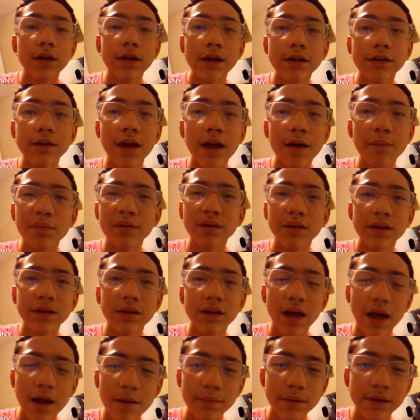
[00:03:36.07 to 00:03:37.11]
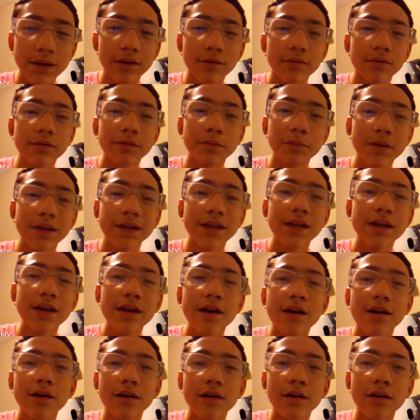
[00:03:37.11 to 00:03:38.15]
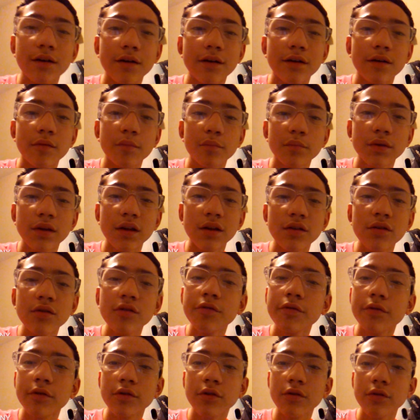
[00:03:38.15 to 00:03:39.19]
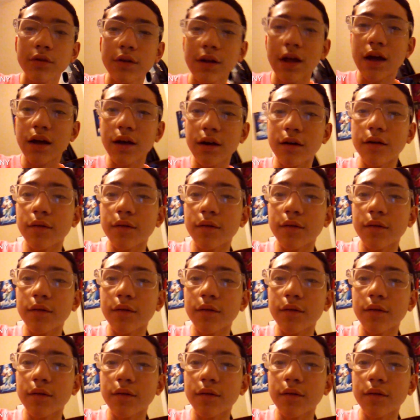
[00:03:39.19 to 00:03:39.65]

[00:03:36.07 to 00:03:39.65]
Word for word: that's happen- happening with me. Um, thank you for doing that.